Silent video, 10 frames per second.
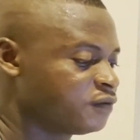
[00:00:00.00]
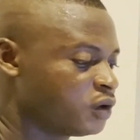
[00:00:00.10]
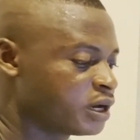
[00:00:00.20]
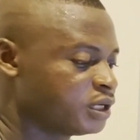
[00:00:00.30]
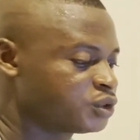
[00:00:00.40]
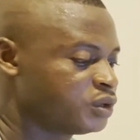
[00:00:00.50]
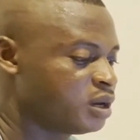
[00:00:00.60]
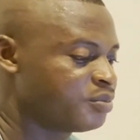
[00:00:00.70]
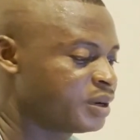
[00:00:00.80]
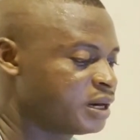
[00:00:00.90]
organs to their
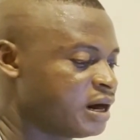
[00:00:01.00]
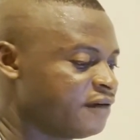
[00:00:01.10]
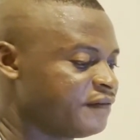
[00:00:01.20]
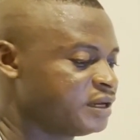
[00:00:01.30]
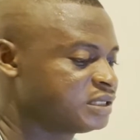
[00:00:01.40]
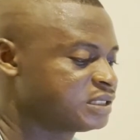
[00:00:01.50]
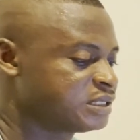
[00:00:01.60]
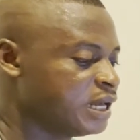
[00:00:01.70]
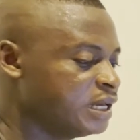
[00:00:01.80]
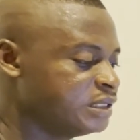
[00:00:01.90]
pre-gravid
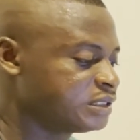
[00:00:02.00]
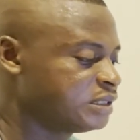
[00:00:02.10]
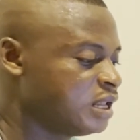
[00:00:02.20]
stage